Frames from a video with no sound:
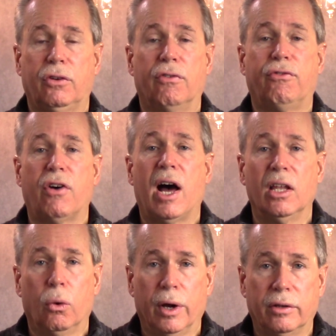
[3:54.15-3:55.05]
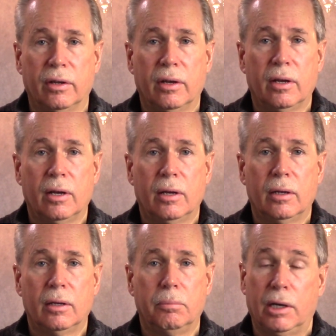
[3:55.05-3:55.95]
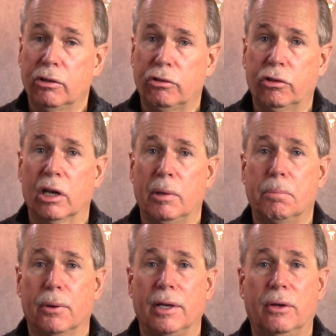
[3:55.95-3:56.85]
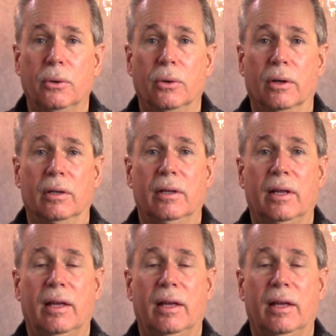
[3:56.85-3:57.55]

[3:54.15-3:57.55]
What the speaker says: to follow it, because it's going to be pretty cool.